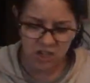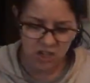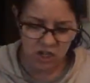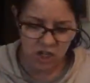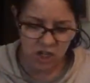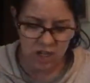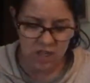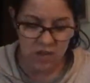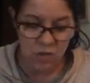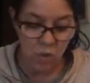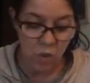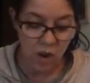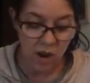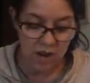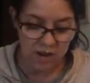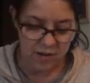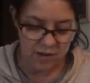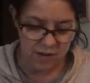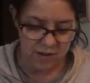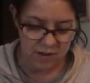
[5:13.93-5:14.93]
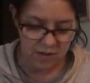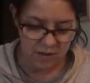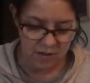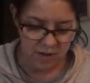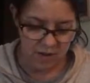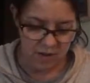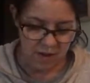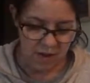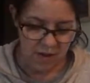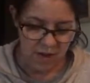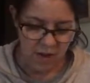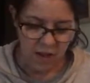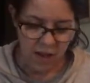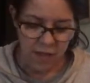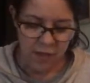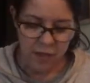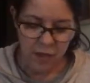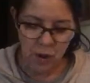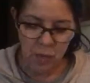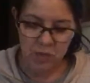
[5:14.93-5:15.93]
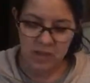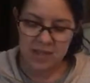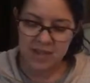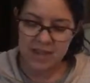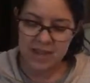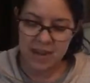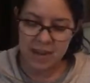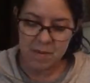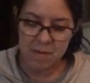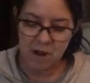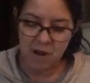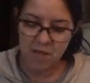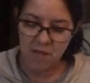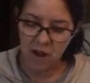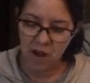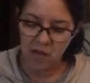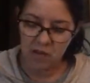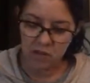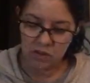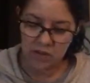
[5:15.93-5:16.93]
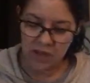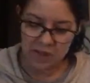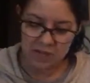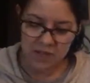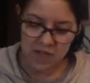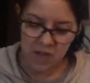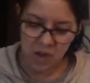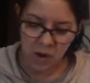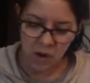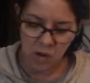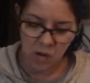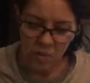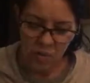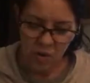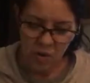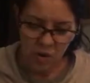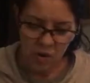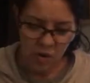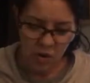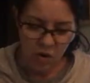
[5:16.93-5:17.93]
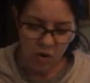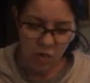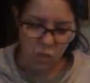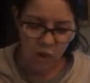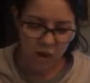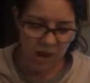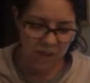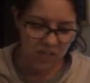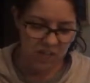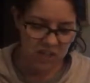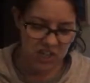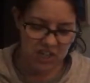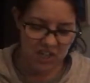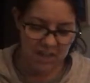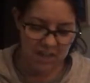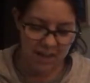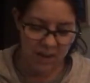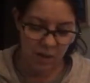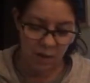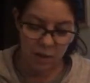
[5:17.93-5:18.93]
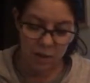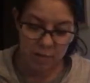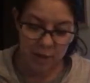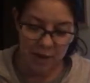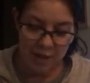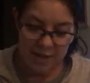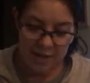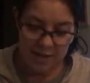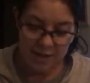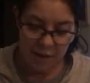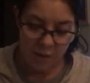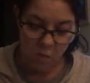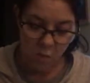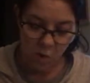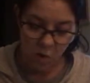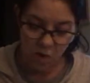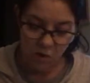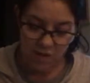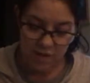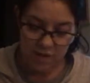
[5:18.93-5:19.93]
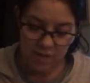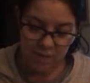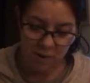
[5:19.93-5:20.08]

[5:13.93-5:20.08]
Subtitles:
Just what? There was debt my father left, so whatever she said only made it seem worse.